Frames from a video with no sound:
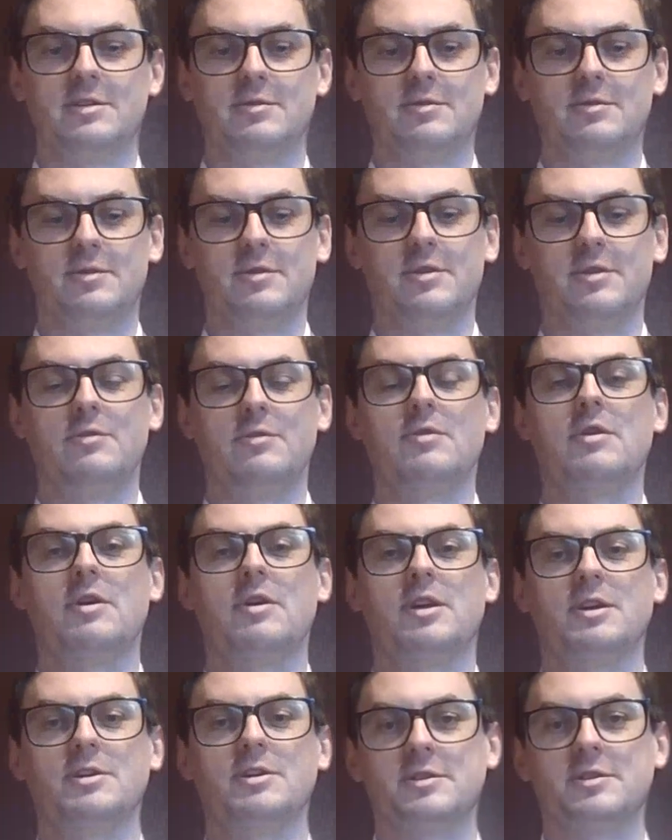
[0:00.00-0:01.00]
the new
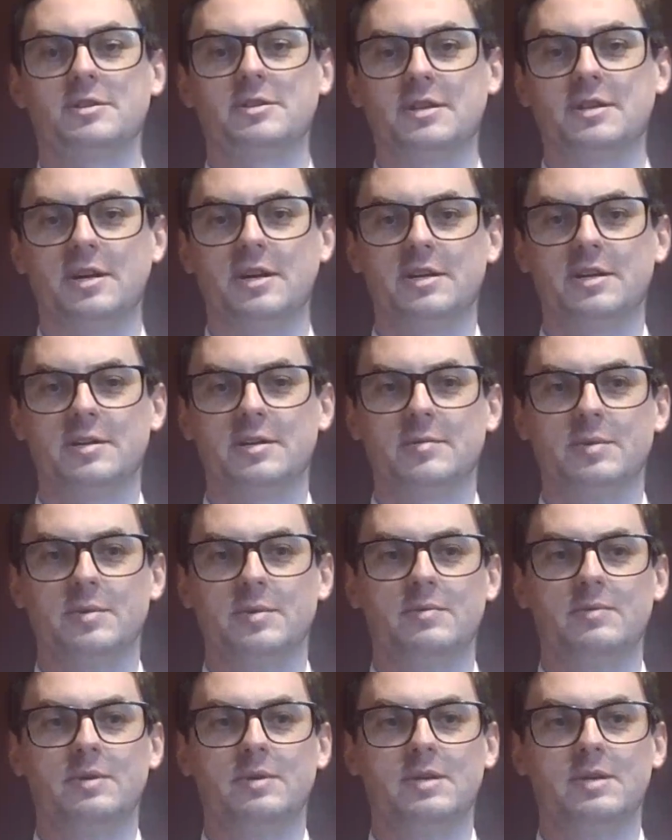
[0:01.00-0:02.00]
connection started
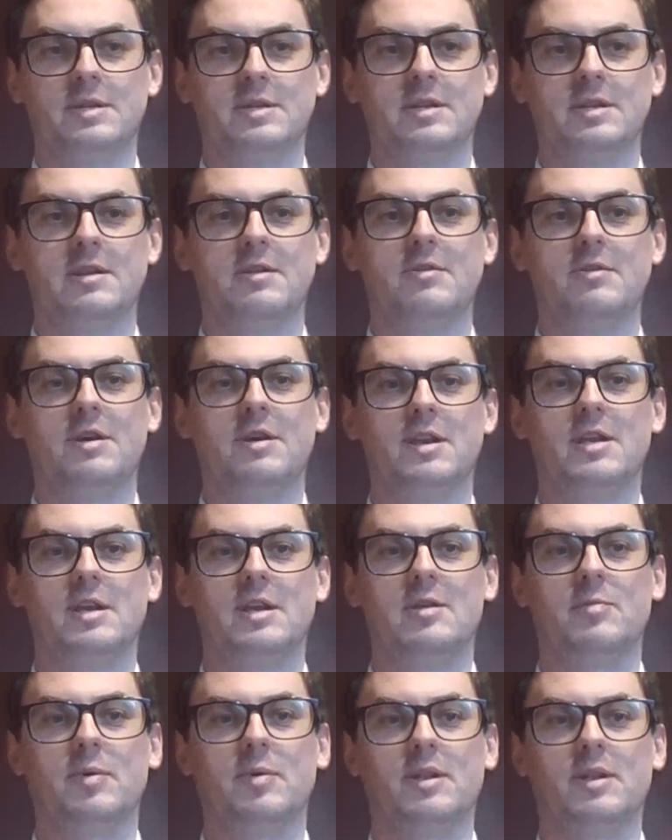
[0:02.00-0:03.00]
between Lithuania
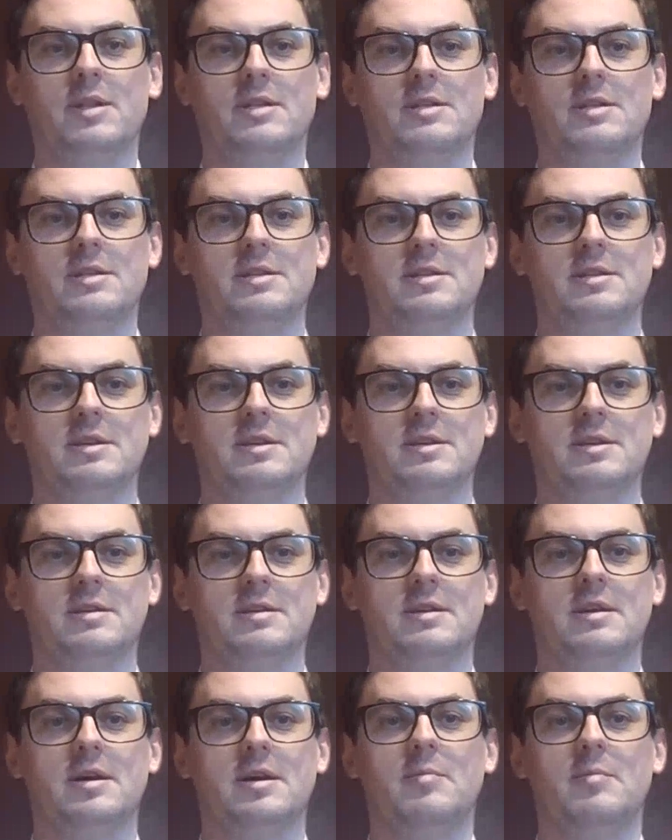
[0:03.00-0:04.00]
and Poland
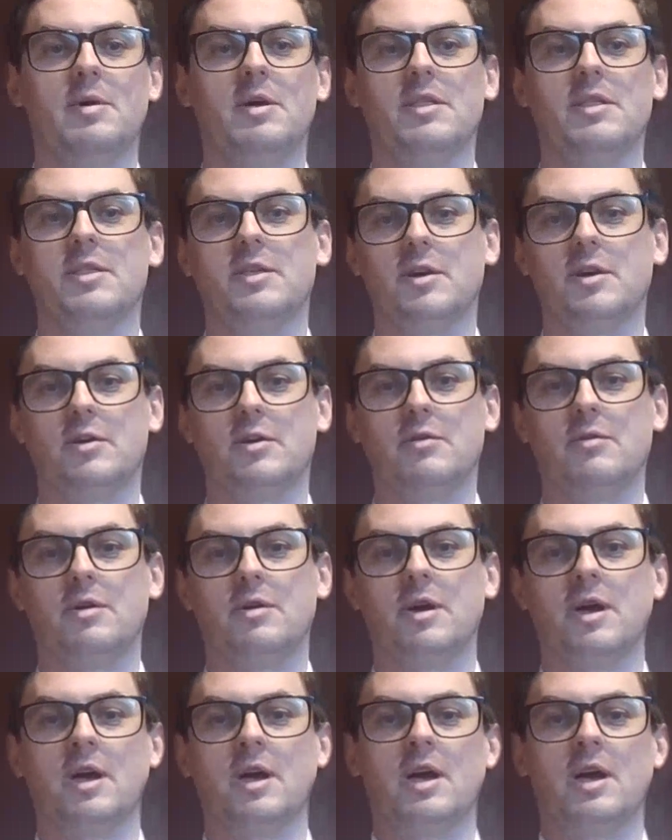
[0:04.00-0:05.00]
a month ago
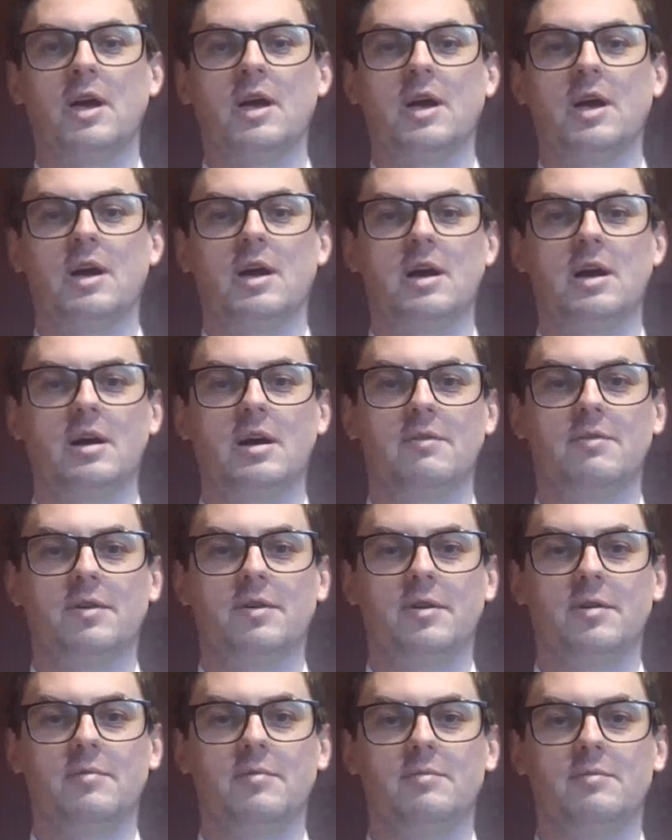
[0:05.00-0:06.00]

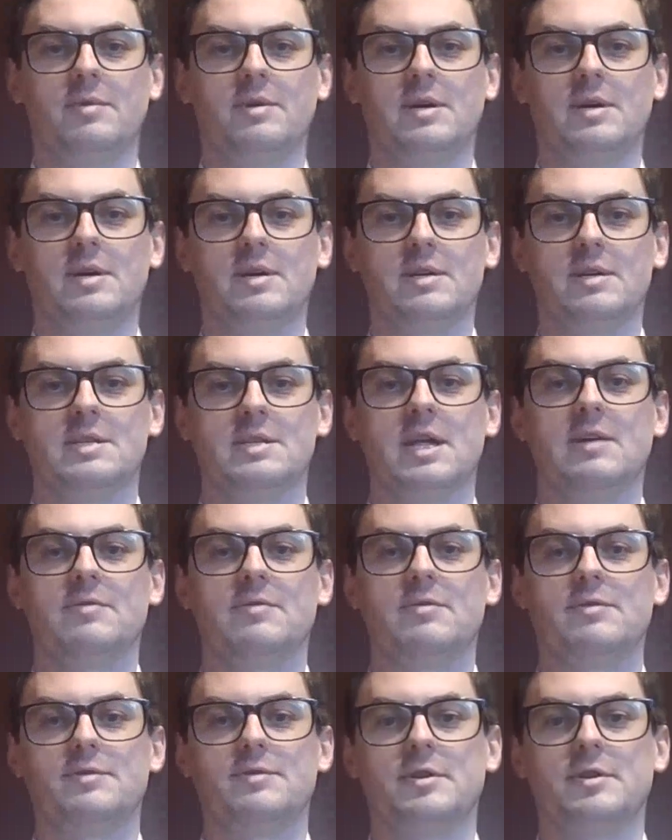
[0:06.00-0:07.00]
from
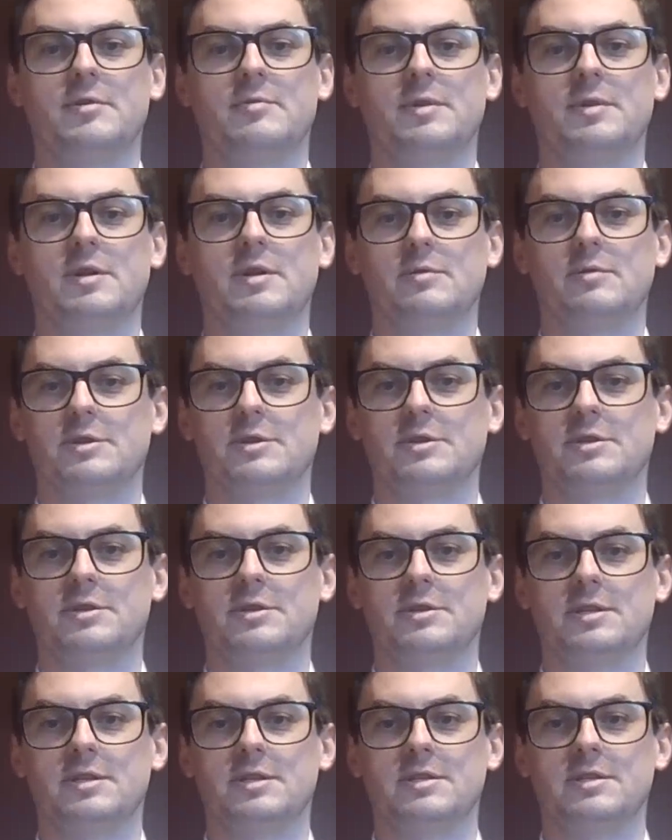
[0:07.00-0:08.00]
Slavkov terminal, which is
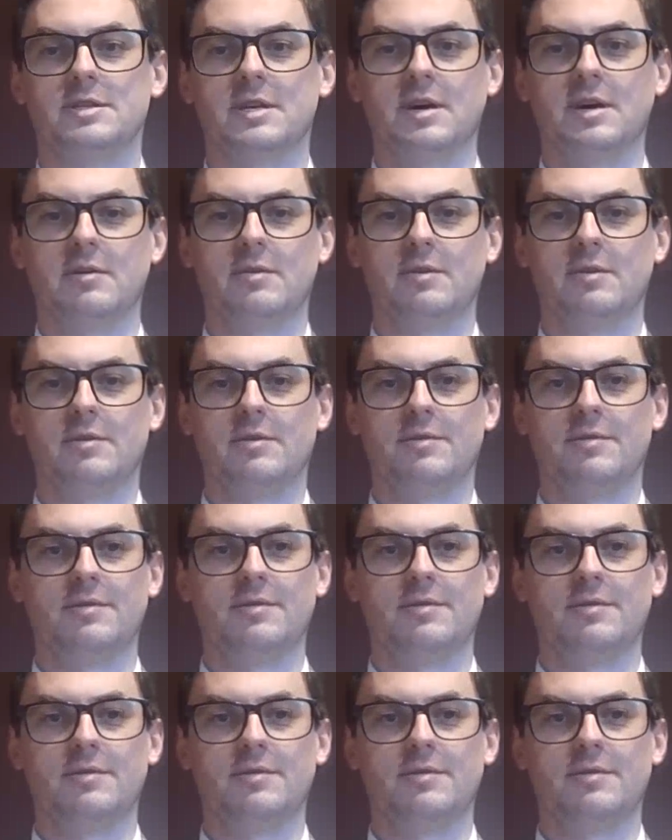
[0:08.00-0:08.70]
in south of